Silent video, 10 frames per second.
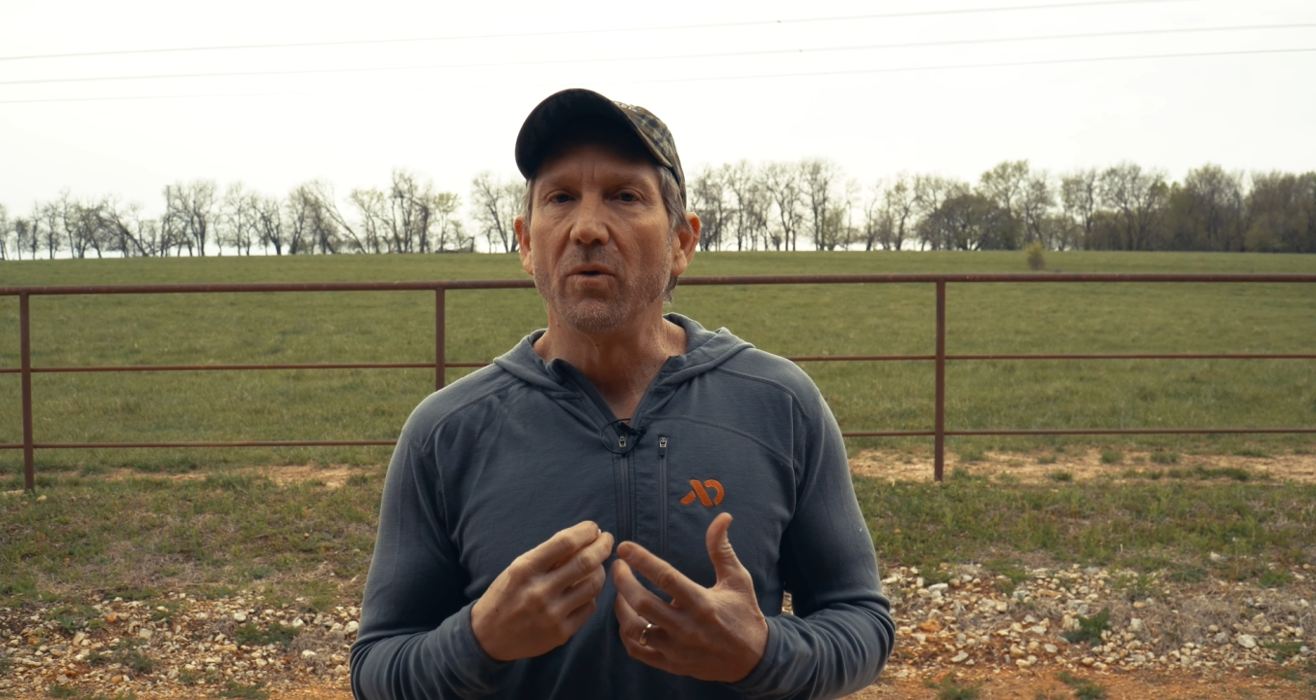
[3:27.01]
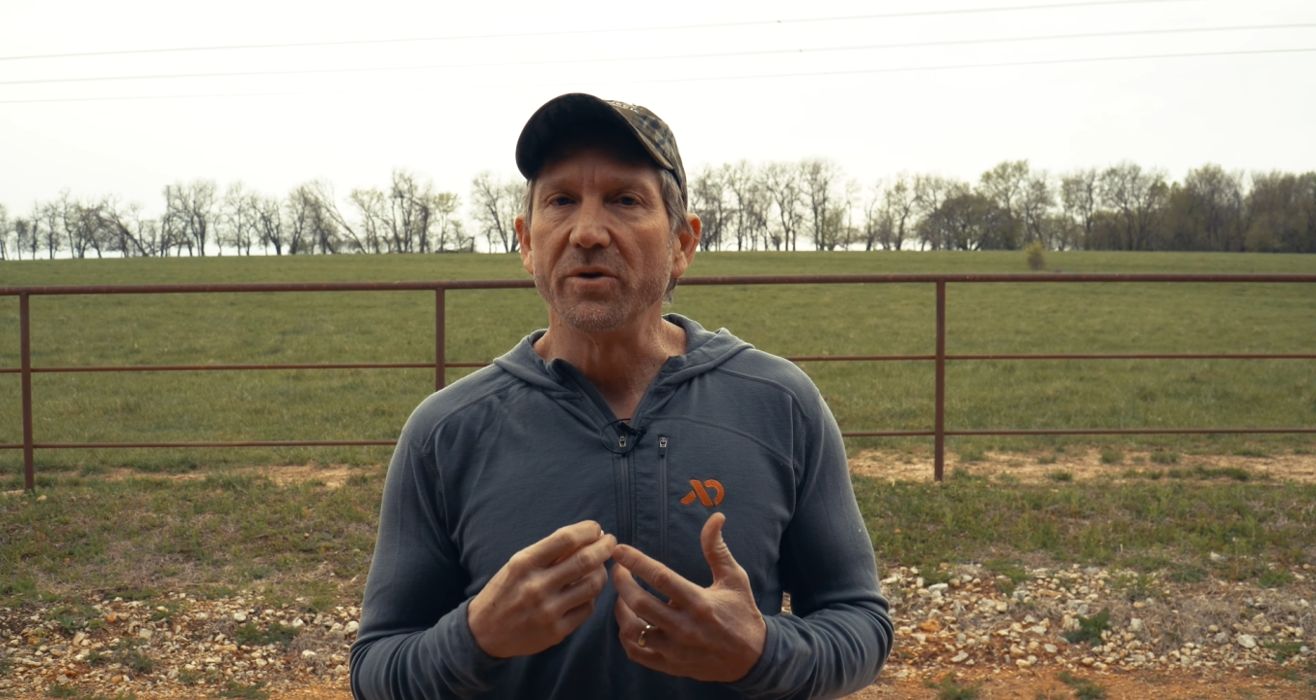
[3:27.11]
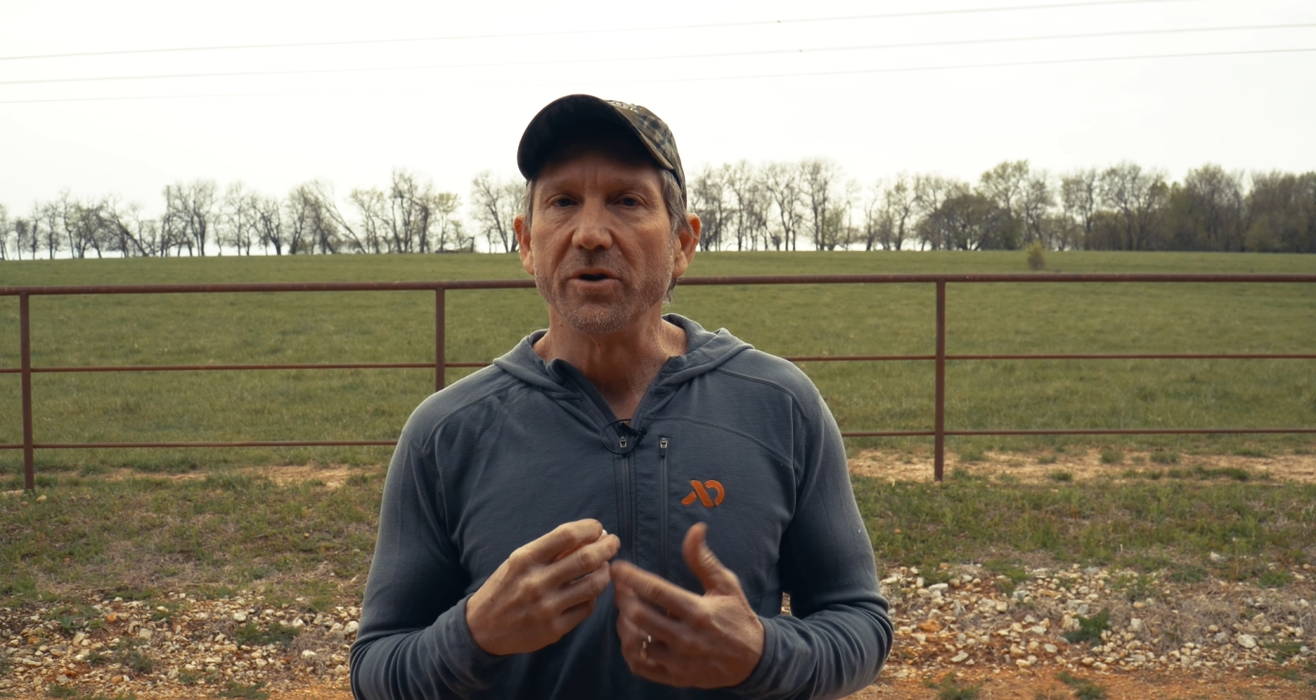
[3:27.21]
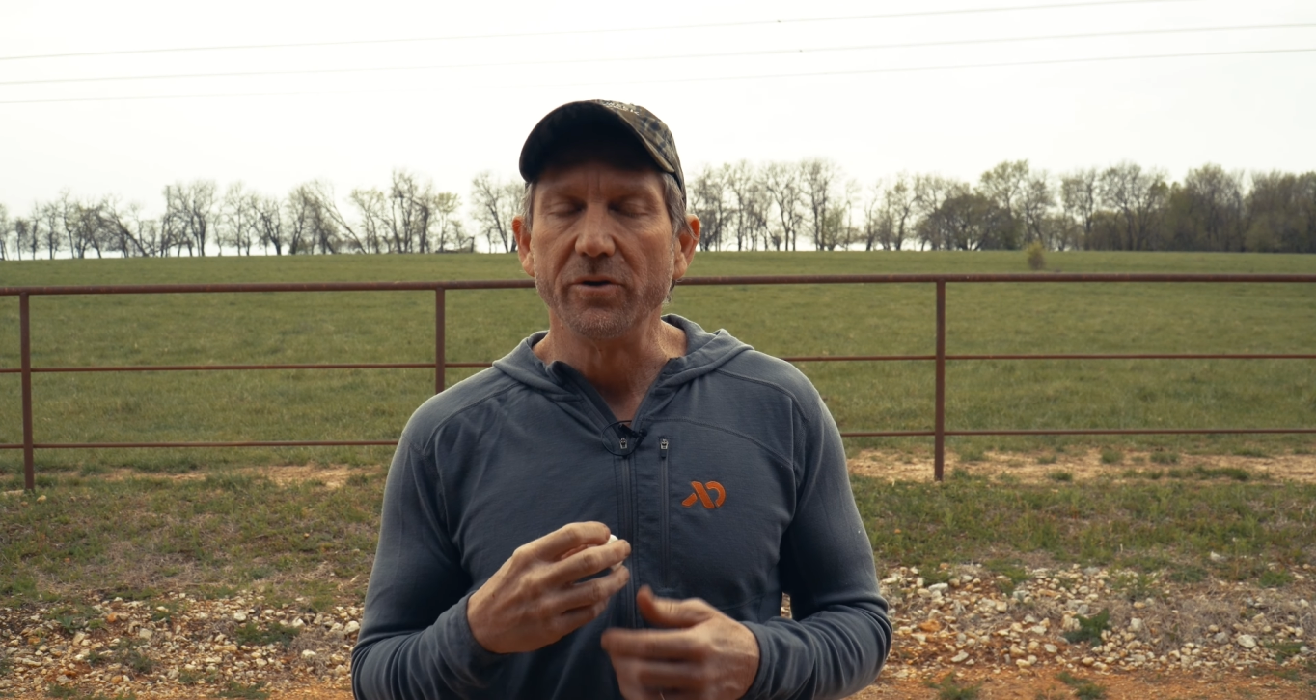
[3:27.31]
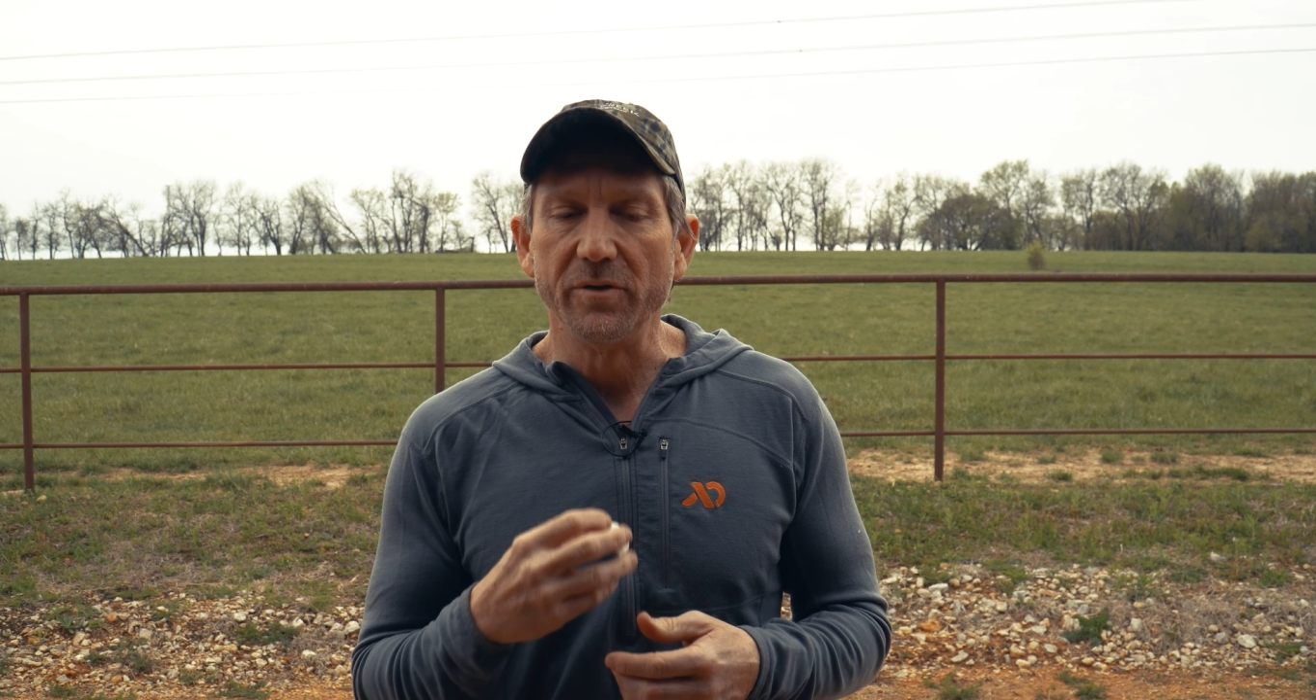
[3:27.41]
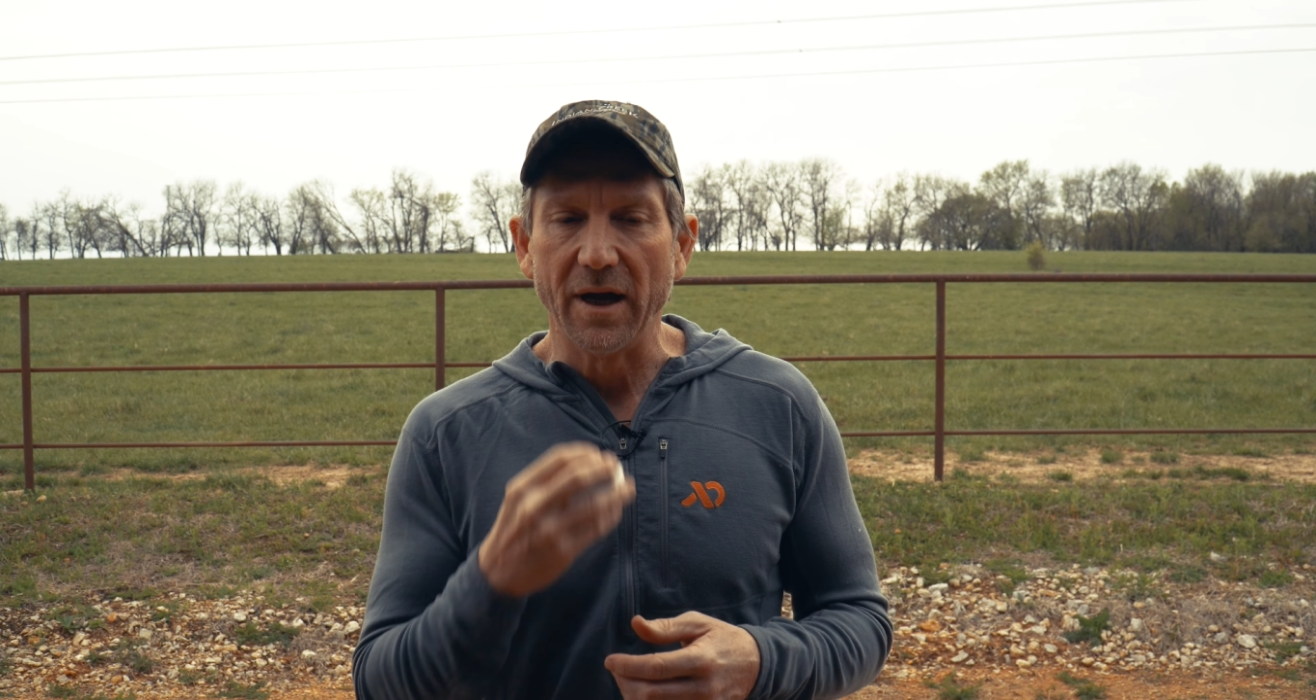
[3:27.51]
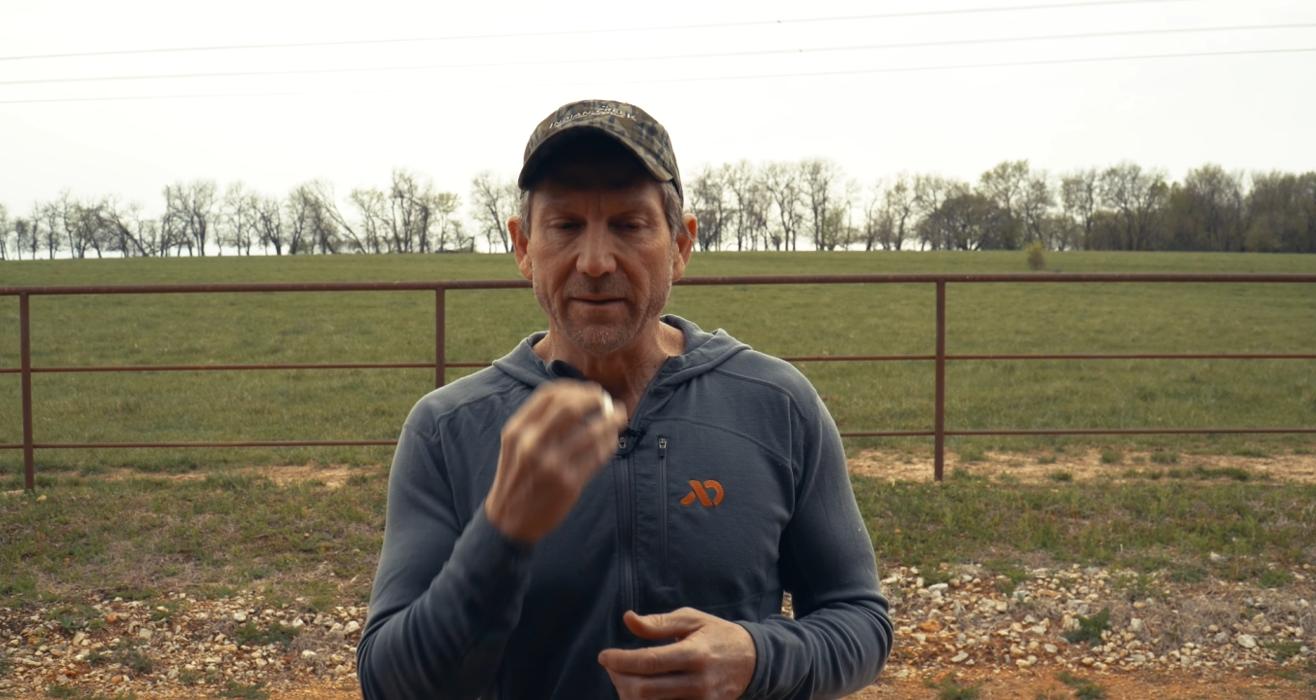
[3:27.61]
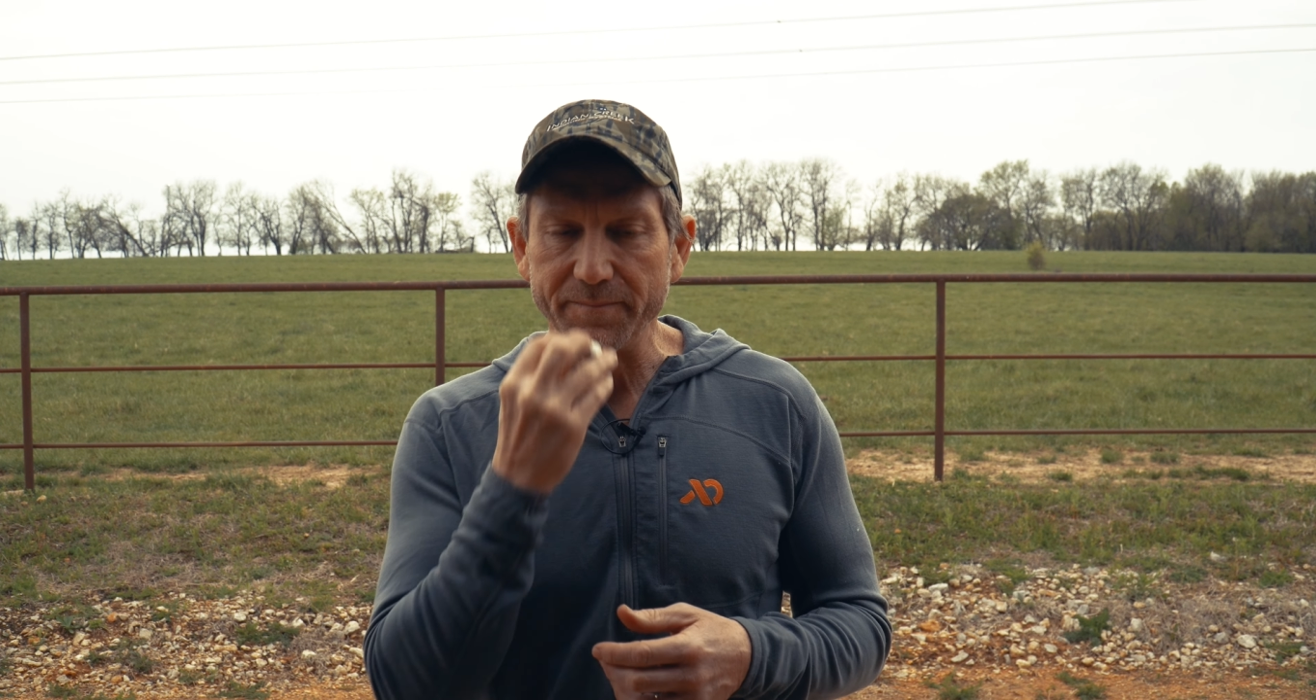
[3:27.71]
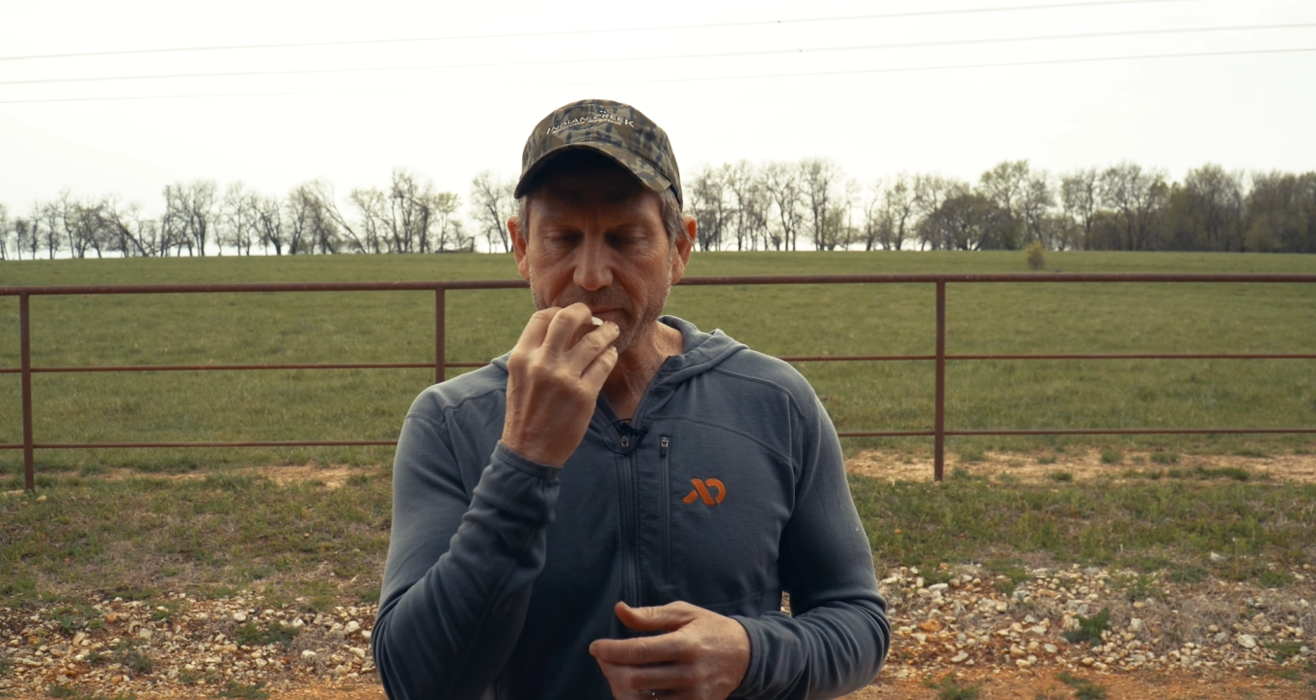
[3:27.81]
when you do that.